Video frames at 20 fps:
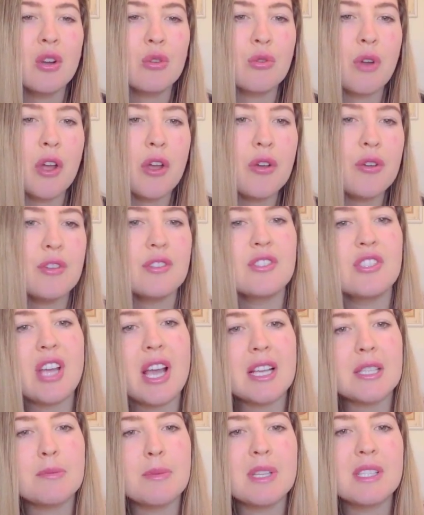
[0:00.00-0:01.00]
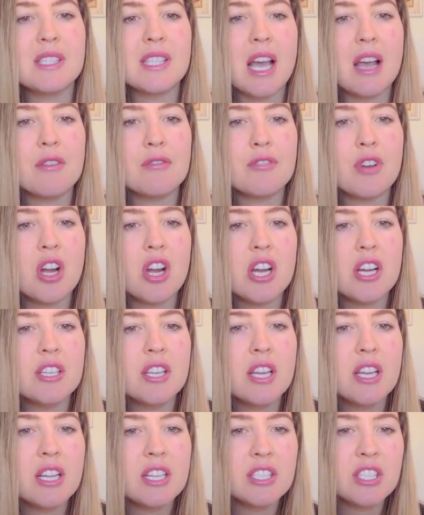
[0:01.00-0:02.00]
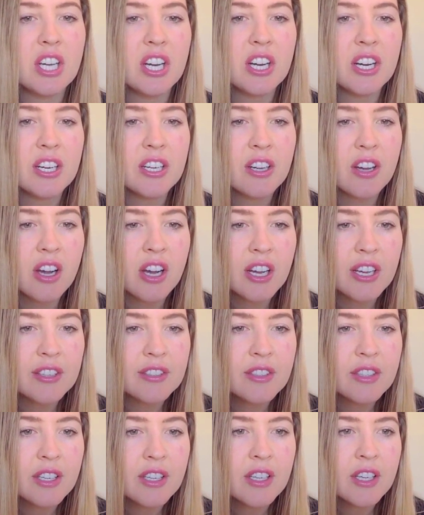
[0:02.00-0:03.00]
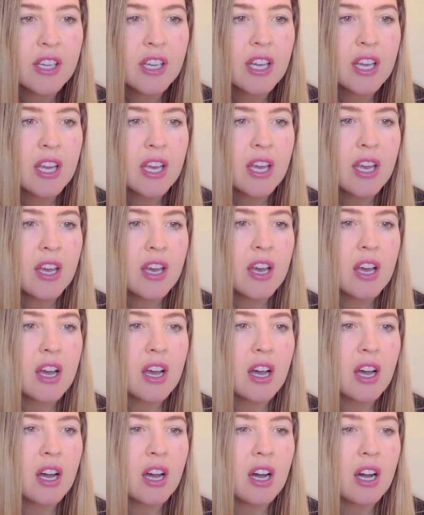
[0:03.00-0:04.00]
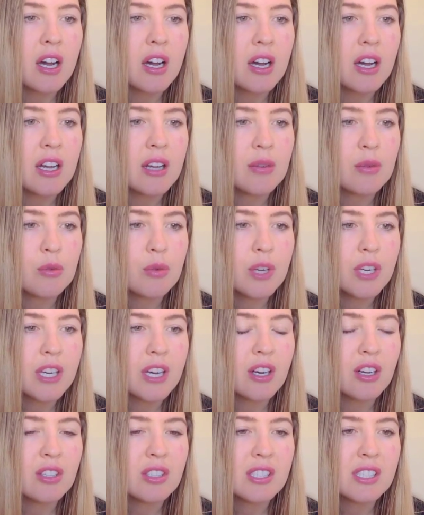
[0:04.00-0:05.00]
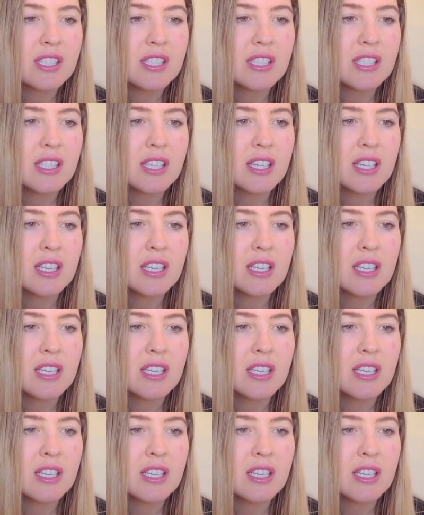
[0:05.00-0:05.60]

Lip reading: rose, jasmine, saffron, tarragon. What else?